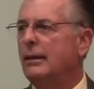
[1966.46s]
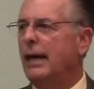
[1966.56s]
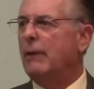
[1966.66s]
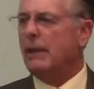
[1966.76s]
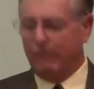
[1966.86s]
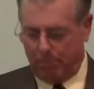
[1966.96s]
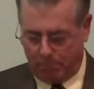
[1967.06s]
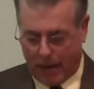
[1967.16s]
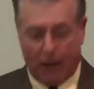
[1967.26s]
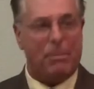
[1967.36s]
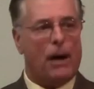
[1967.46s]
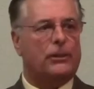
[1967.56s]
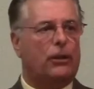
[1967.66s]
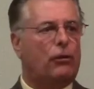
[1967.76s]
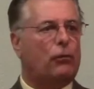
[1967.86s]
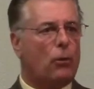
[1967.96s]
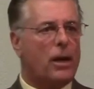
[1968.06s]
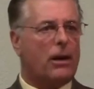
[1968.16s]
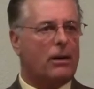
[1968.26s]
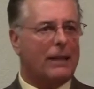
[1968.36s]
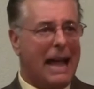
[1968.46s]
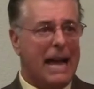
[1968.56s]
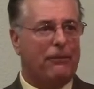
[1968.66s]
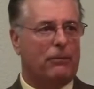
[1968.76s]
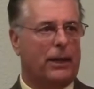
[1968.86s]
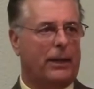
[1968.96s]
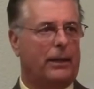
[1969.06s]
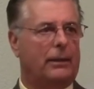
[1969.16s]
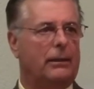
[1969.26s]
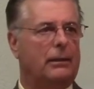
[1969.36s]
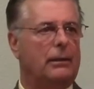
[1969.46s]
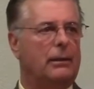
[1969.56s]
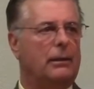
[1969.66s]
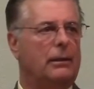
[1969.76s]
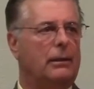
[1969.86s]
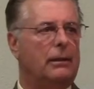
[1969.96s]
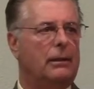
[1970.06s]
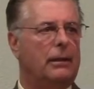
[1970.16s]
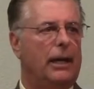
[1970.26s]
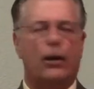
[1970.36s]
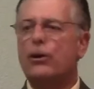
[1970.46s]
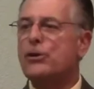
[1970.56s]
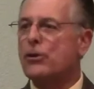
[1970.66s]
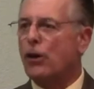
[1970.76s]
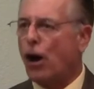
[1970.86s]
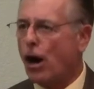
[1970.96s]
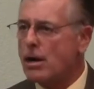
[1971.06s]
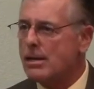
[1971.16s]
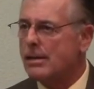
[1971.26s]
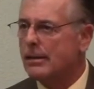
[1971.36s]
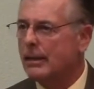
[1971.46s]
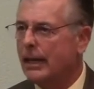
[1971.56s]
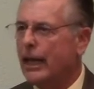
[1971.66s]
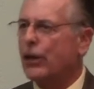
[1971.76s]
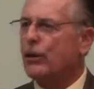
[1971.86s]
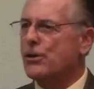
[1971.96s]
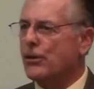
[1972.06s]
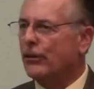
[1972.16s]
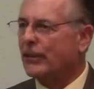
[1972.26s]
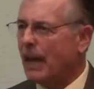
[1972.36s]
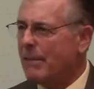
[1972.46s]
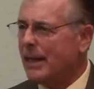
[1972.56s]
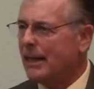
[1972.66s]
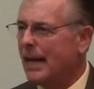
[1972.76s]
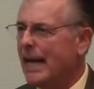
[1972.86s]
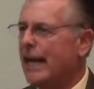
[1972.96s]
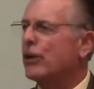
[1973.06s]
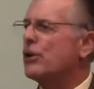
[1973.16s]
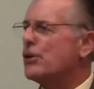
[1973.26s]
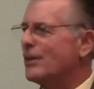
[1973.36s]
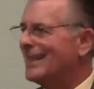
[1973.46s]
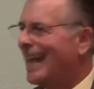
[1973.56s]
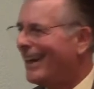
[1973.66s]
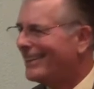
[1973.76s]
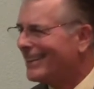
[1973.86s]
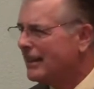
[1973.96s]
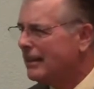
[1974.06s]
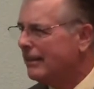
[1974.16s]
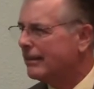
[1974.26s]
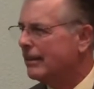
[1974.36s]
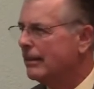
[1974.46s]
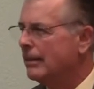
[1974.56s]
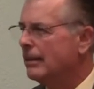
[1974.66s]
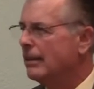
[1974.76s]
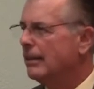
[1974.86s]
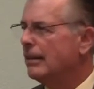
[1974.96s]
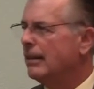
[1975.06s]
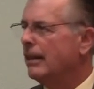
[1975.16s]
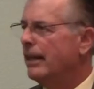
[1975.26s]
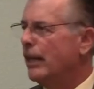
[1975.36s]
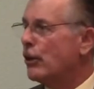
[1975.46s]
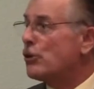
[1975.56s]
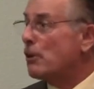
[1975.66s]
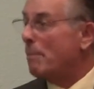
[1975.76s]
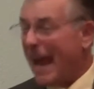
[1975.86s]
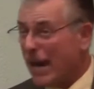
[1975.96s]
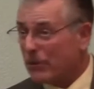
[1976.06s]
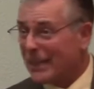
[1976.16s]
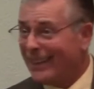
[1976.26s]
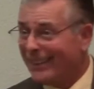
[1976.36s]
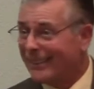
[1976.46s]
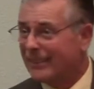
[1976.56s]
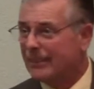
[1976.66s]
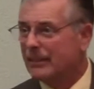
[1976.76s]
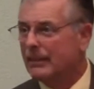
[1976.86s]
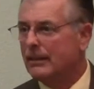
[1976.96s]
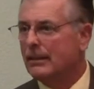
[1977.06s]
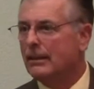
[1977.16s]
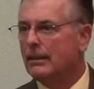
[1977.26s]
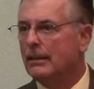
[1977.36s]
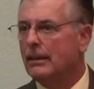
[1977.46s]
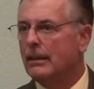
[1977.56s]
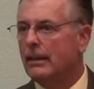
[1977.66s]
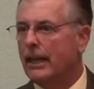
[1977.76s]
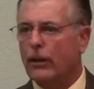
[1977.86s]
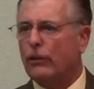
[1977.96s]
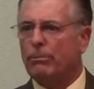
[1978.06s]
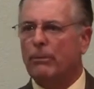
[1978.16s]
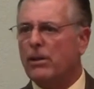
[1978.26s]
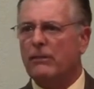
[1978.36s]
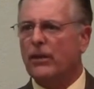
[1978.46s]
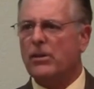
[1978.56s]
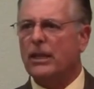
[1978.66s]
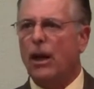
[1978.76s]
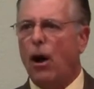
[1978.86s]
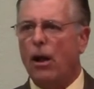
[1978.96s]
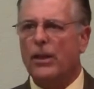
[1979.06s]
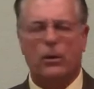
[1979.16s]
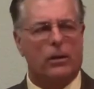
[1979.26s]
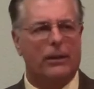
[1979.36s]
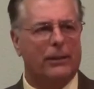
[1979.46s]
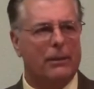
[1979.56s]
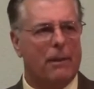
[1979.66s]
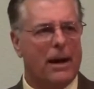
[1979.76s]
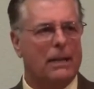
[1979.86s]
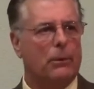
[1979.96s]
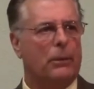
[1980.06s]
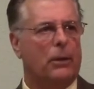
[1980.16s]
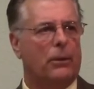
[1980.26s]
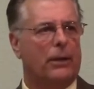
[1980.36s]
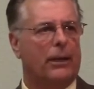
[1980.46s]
And we've about destroyed our life with it. It hurts your heart, it hurts your stomach, it hurts your intestines, it hurts your pancreas. It hurts virtually all the organs of the body when we go into